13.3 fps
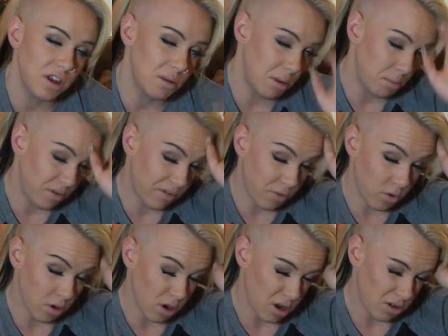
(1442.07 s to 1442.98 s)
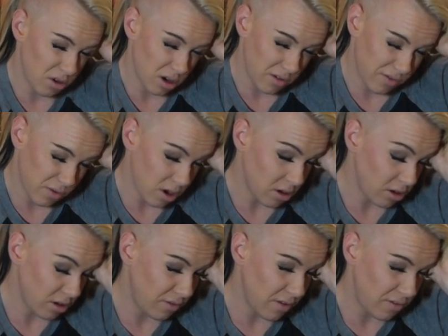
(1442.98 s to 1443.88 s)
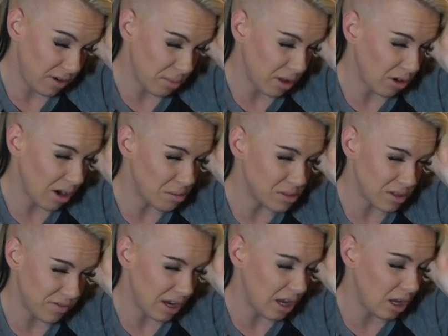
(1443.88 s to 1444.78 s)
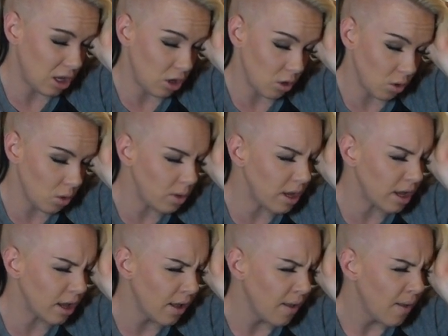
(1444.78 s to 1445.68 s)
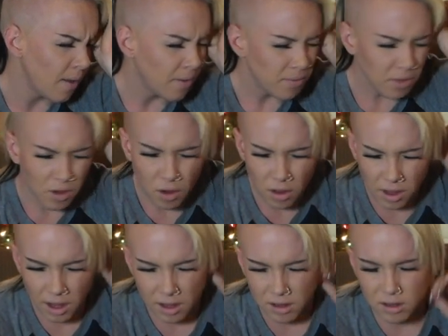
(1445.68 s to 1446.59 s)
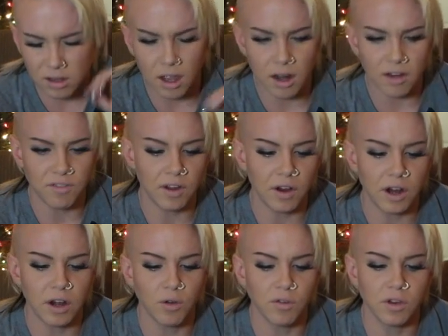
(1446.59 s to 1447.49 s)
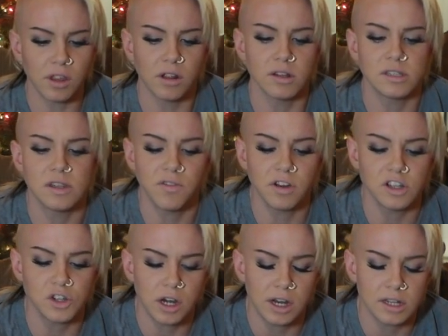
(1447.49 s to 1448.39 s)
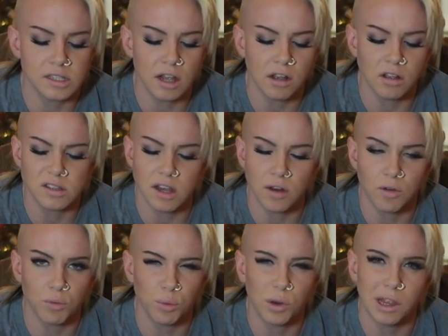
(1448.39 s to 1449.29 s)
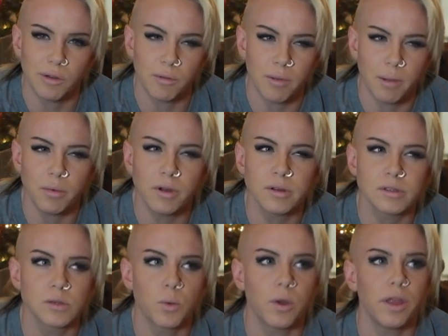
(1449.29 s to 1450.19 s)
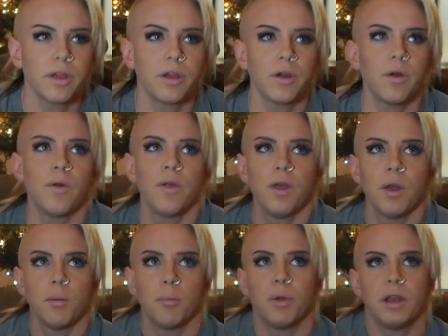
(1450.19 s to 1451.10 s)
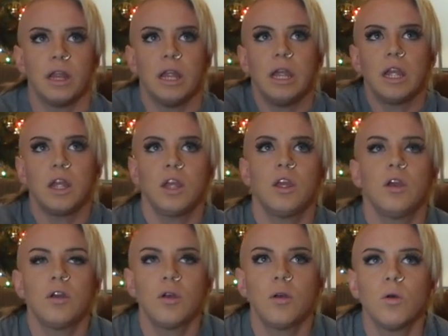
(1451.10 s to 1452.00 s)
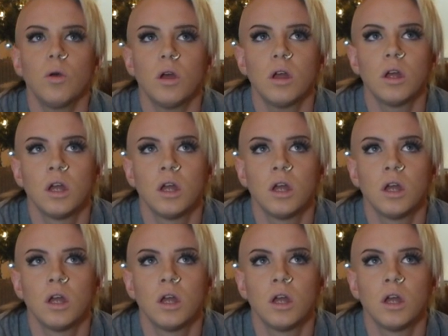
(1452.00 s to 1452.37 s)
to maybe 450 milligrams of EQ a week. Like, kind of varied over years, different training cycles. I don't really remember, it's a while ago. But EQ,